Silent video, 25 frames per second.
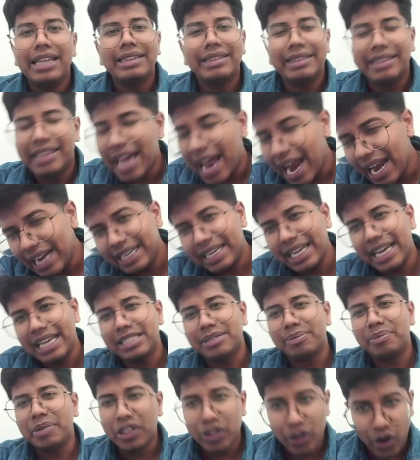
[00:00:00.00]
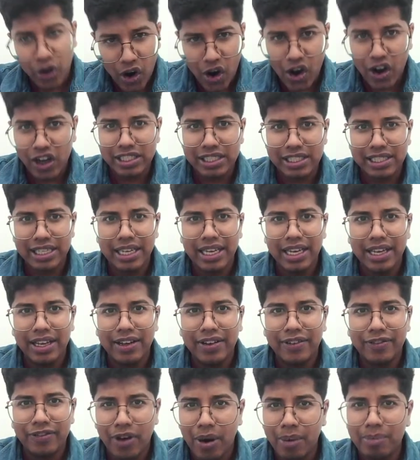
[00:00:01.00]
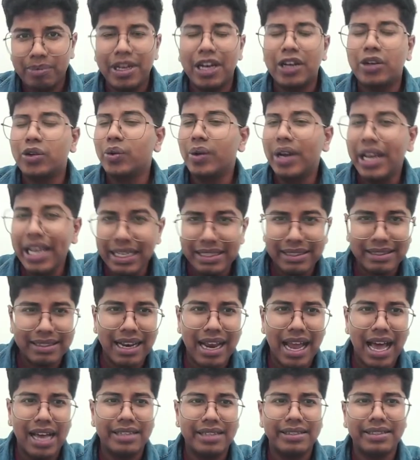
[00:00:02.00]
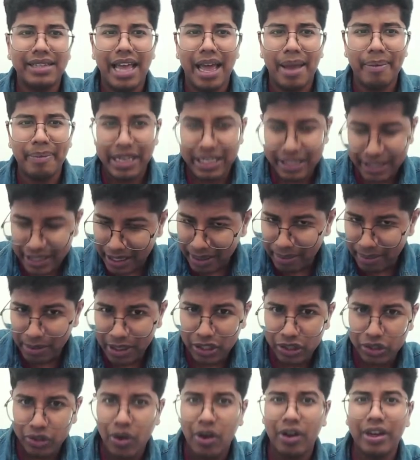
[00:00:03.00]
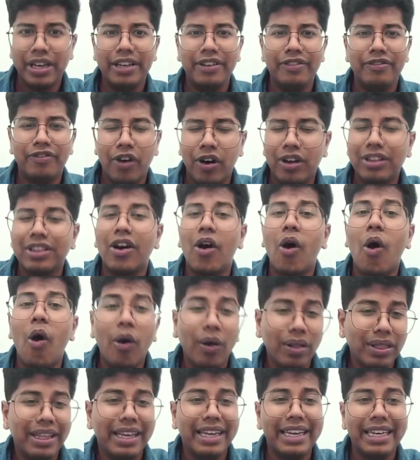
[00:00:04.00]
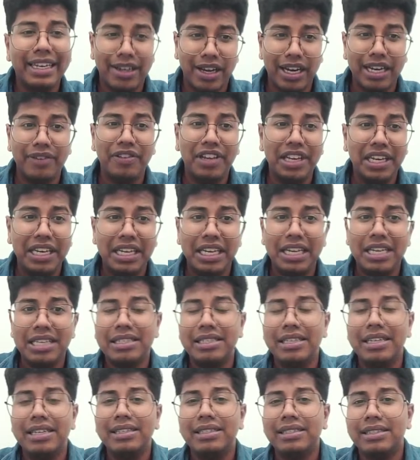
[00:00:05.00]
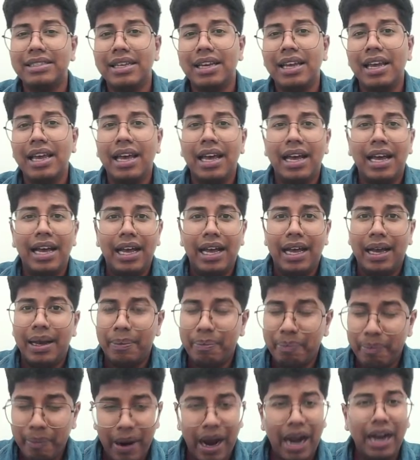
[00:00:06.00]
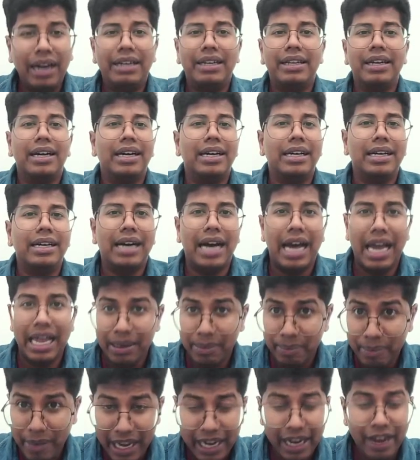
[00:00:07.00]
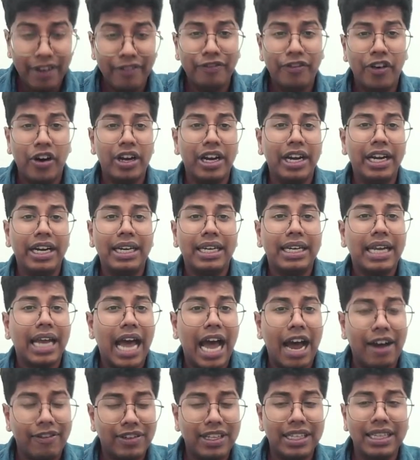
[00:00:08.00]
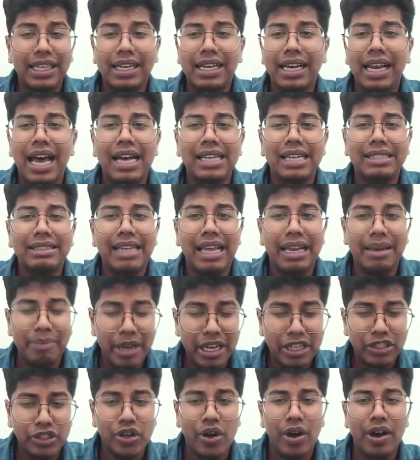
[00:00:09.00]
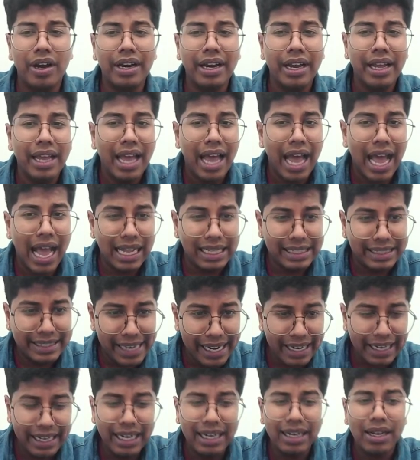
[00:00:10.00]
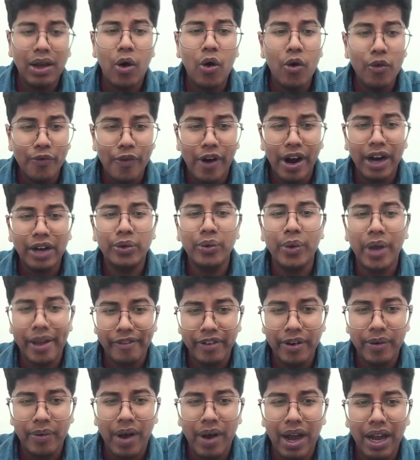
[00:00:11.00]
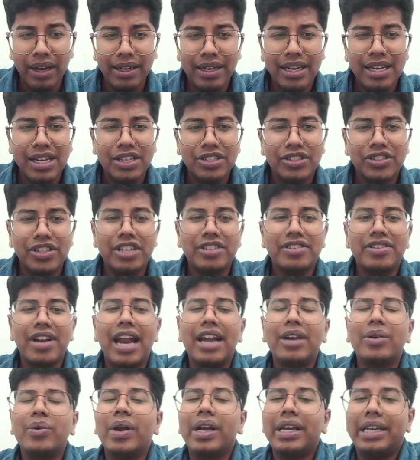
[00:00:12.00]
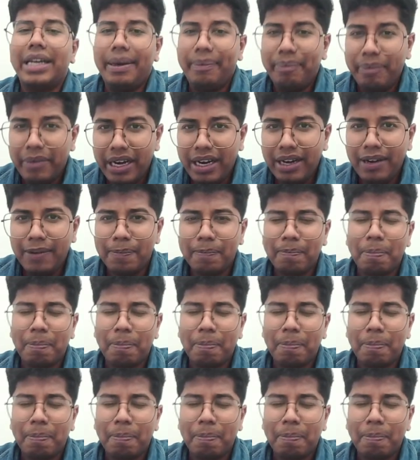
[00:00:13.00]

that has been caused from the today's class, I'm extremely sorry for all the inconveniences. but I'll make up for it after the class. I'll make sure I'll send the homework to everyone. Just try to attempt it.